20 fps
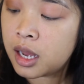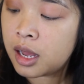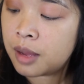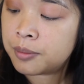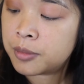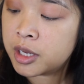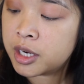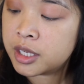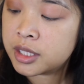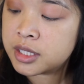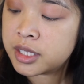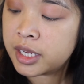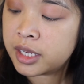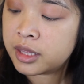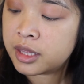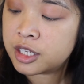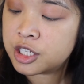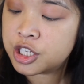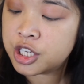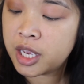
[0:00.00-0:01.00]
I'm gonna
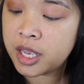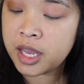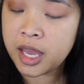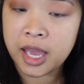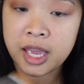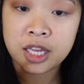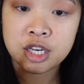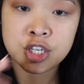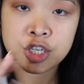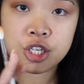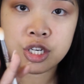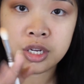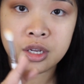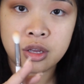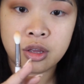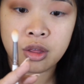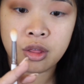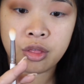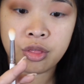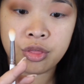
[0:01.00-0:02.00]
take the
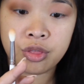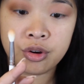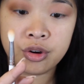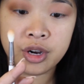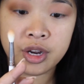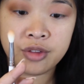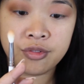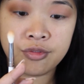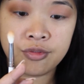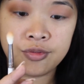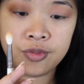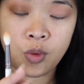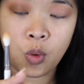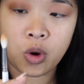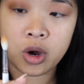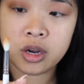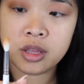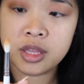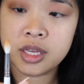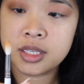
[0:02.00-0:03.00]

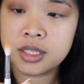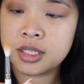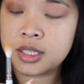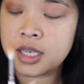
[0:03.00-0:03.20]
JH34 this